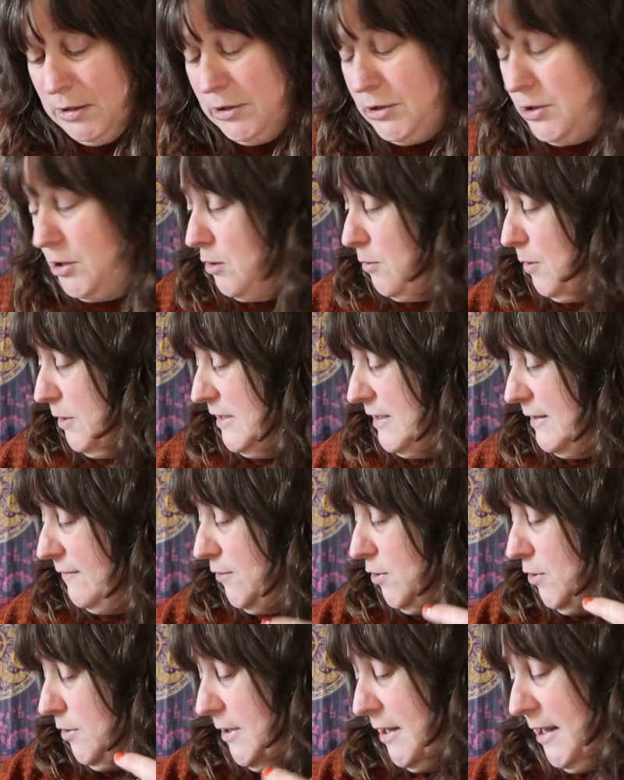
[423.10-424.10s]
So once
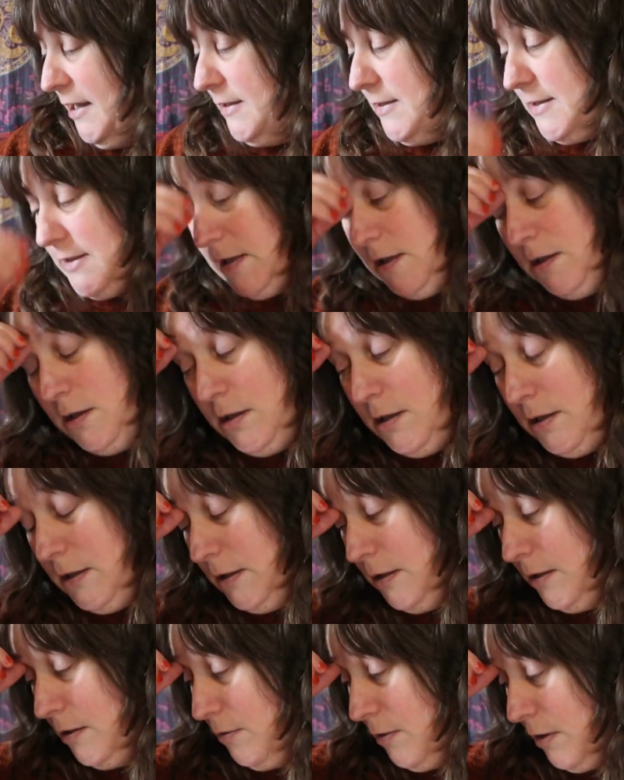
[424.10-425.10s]
I've done this,
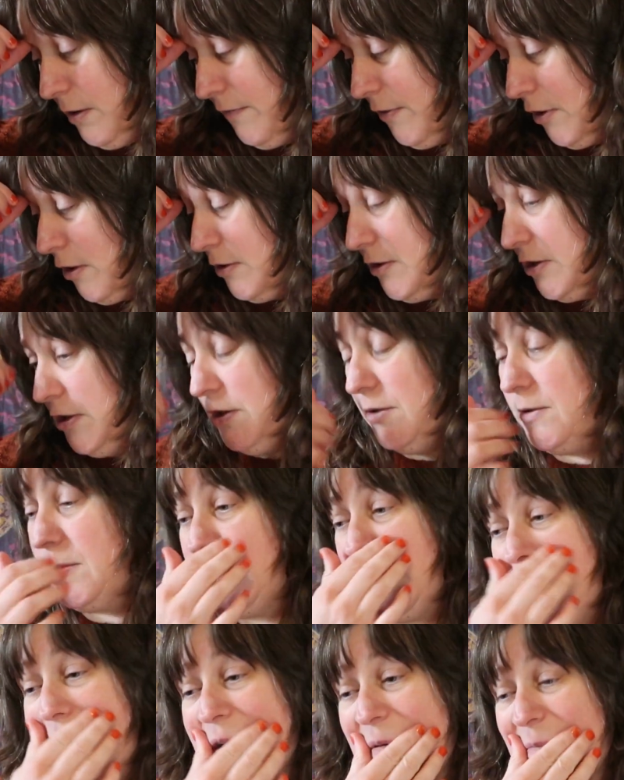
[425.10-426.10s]
what have I got to do
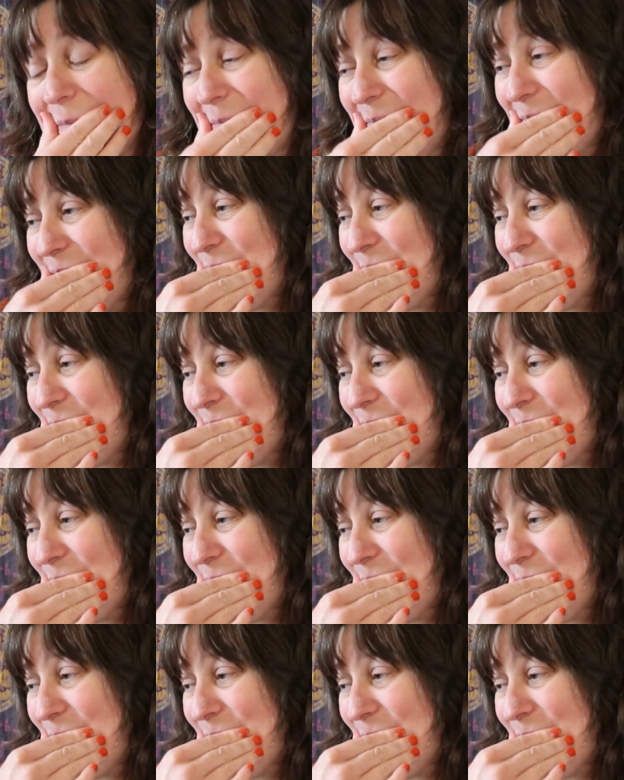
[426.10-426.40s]
today?